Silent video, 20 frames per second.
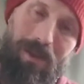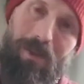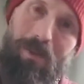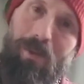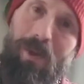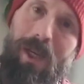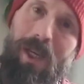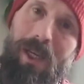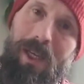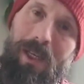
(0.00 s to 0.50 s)

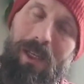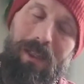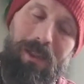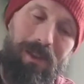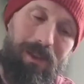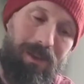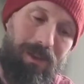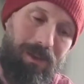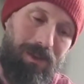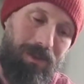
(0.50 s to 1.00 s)

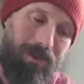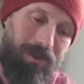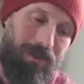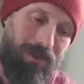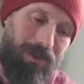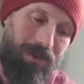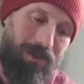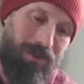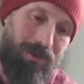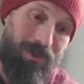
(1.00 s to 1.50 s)
way to
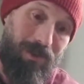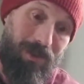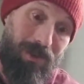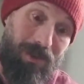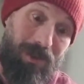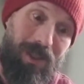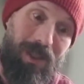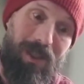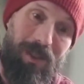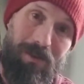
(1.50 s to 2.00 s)

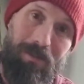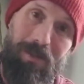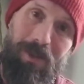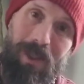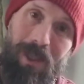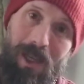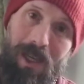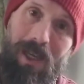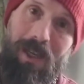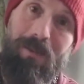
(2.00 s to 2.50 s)
stand
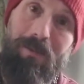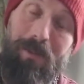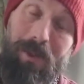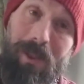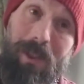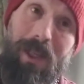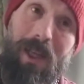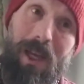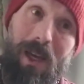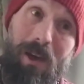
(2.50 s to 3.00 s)
behind me
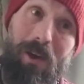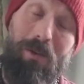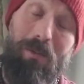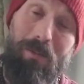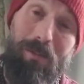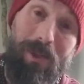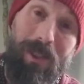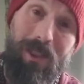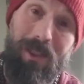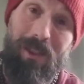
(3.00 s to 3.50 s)
and
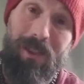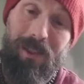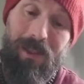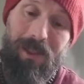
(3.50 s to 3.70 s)
help me